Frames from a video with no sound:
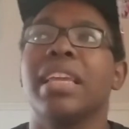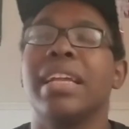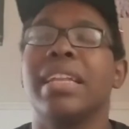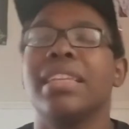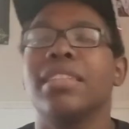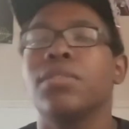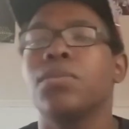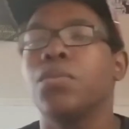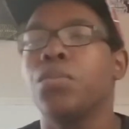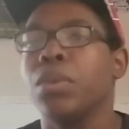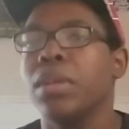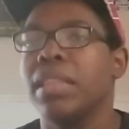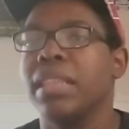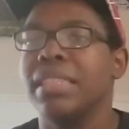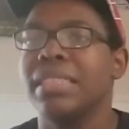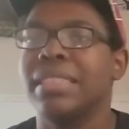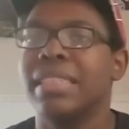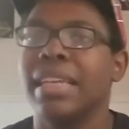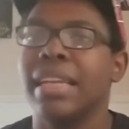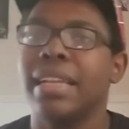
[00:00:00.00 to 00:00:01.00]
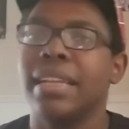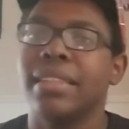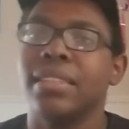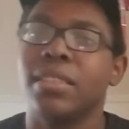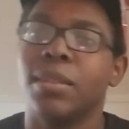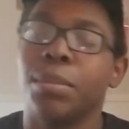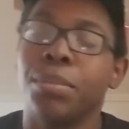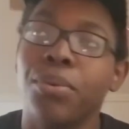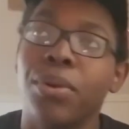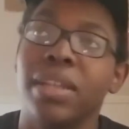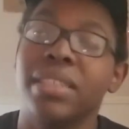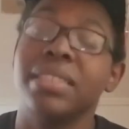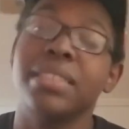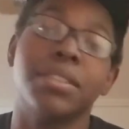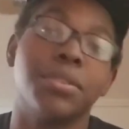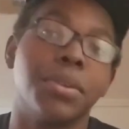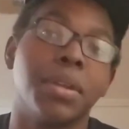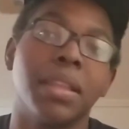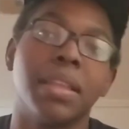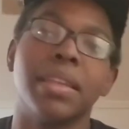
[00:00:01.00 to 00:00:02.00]
And it's really sad, it's
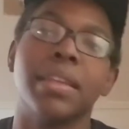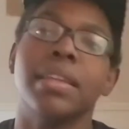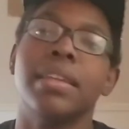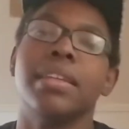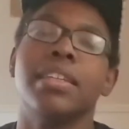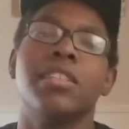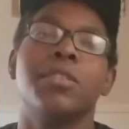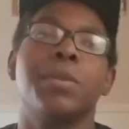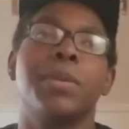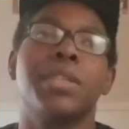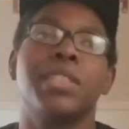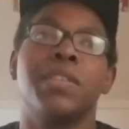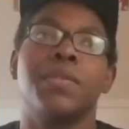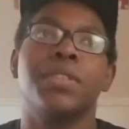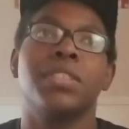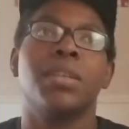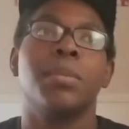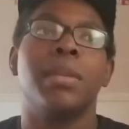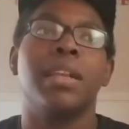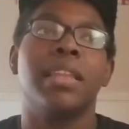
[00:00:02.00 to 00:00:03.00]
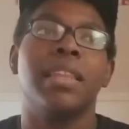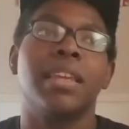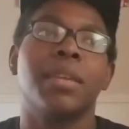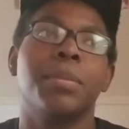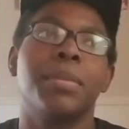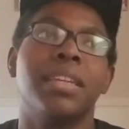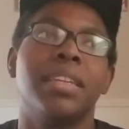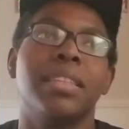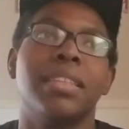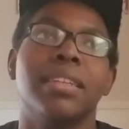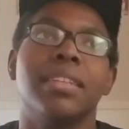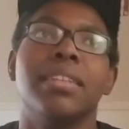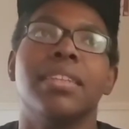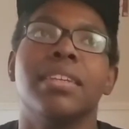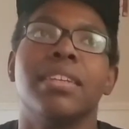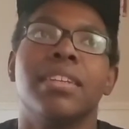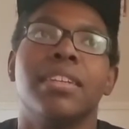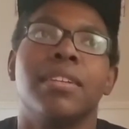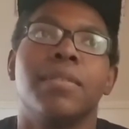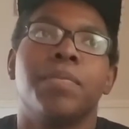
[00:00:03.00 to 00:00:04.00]
depressing, really, especially for somebody like me that
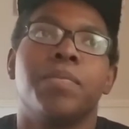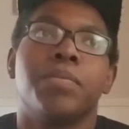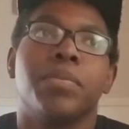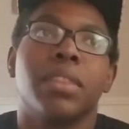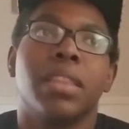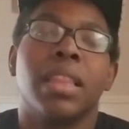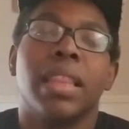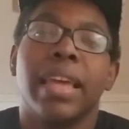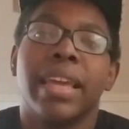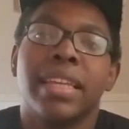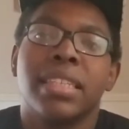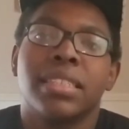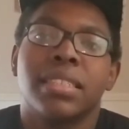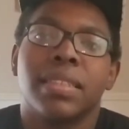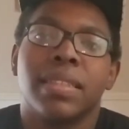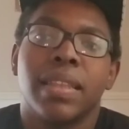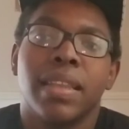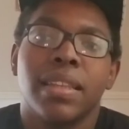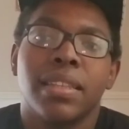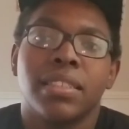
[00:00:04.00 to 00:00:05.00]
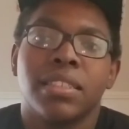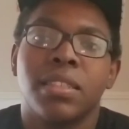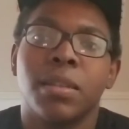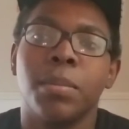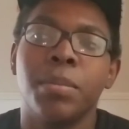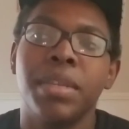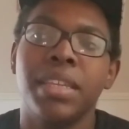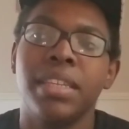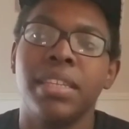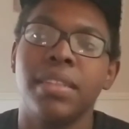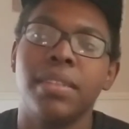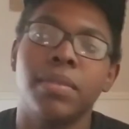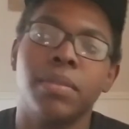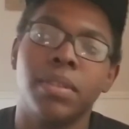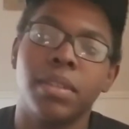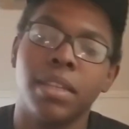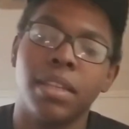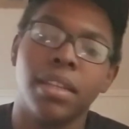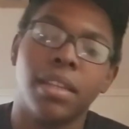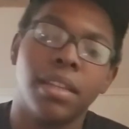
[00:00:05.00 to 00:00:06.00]
likes things to
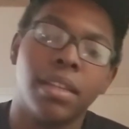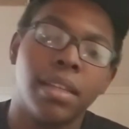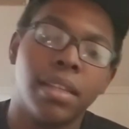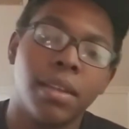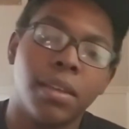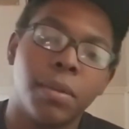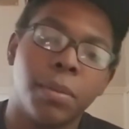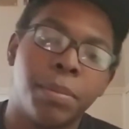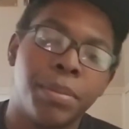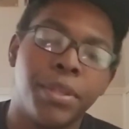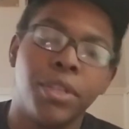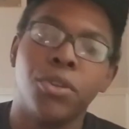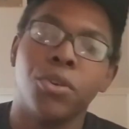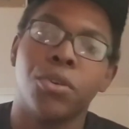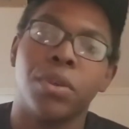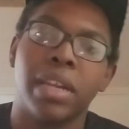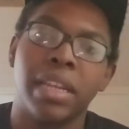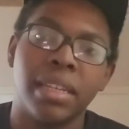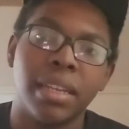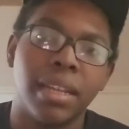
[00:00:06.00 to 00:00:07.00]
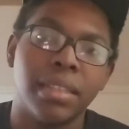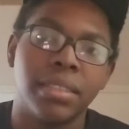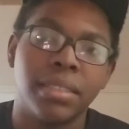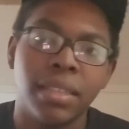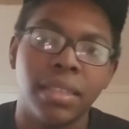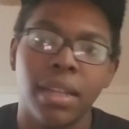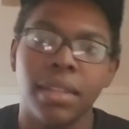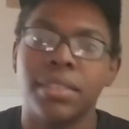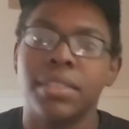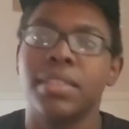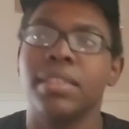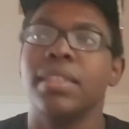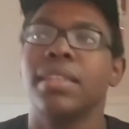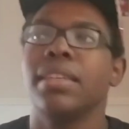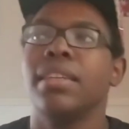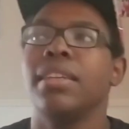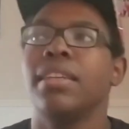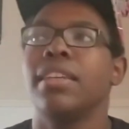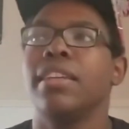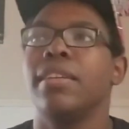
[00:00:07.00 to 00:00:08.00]
be pure and untouched.
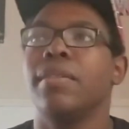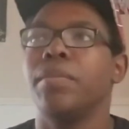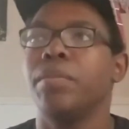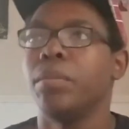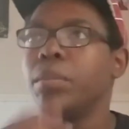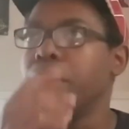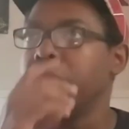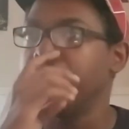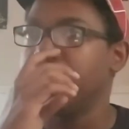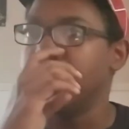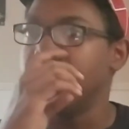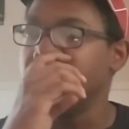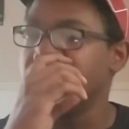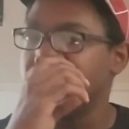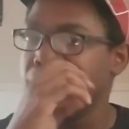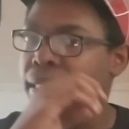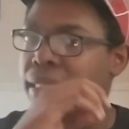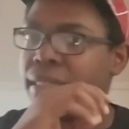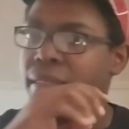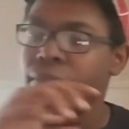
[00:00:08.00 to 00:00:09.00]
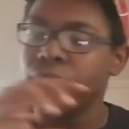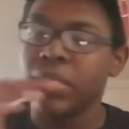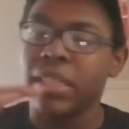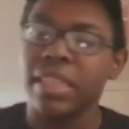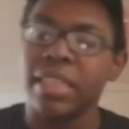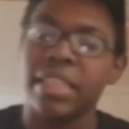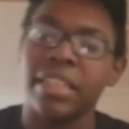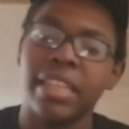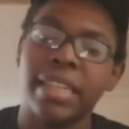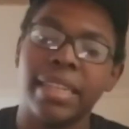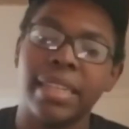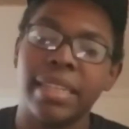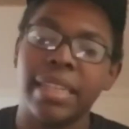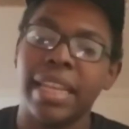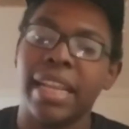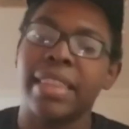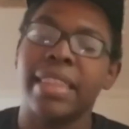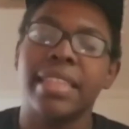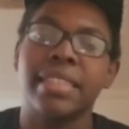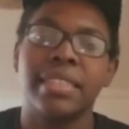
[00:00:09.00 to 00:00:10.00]
But Disney, they get
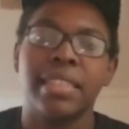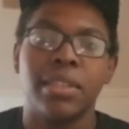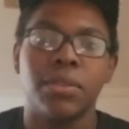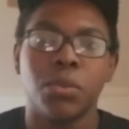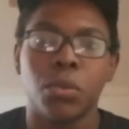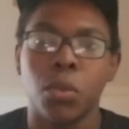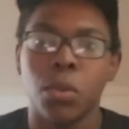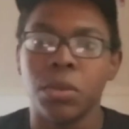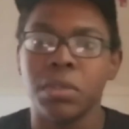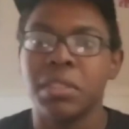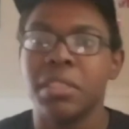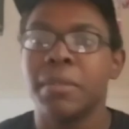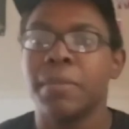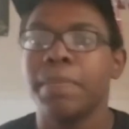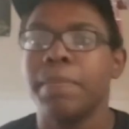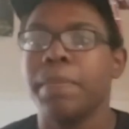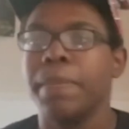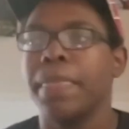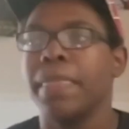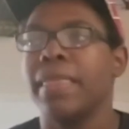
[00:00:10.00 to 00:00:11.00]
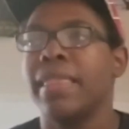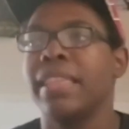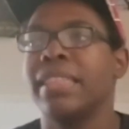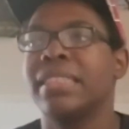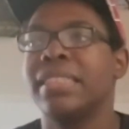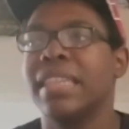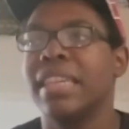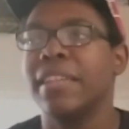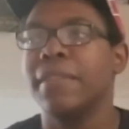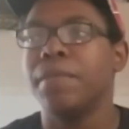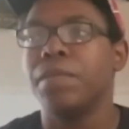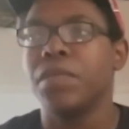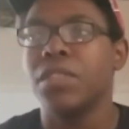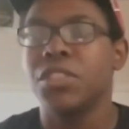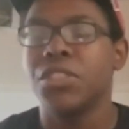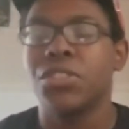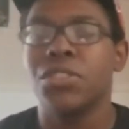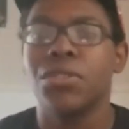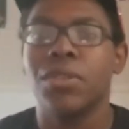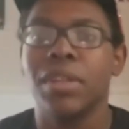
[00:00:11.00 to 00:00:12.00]
it and they set rules. They set
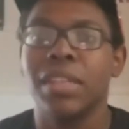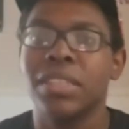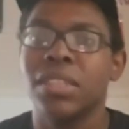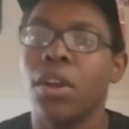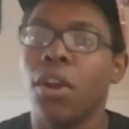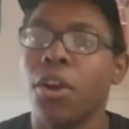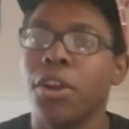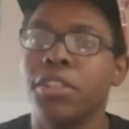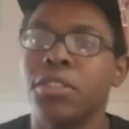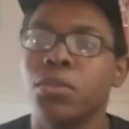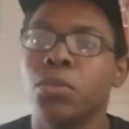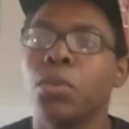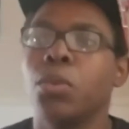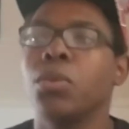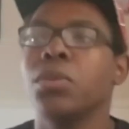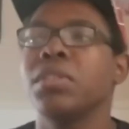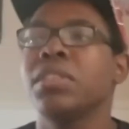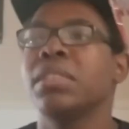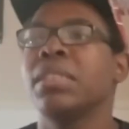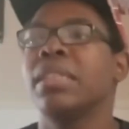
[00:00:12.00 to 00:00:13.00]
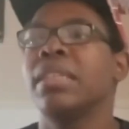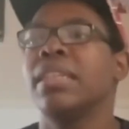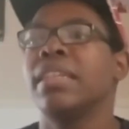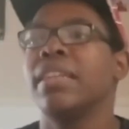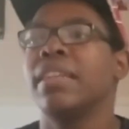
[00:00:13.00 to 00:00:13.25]
strict, harsh rules.